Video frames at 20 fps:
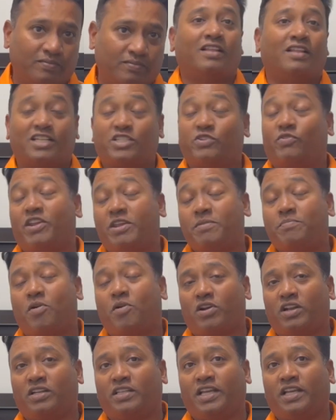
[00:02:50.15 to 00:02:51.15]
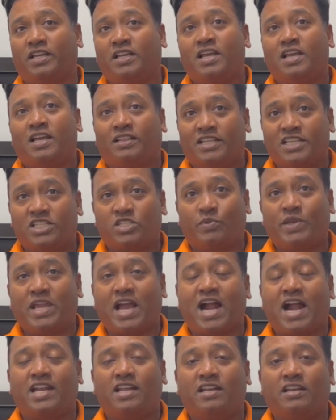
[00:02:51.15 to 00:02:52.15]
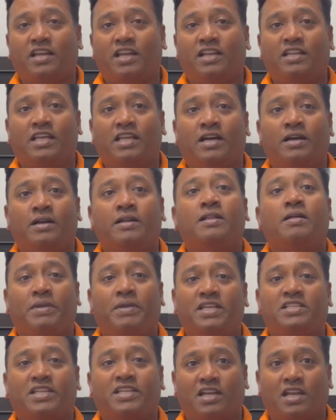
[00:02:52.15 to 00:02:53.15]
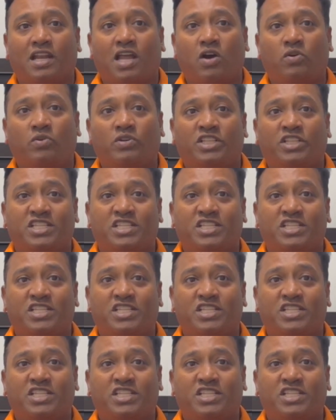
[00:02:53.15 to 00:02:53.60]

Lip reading: That's a very important thing. This we added in the peace and love.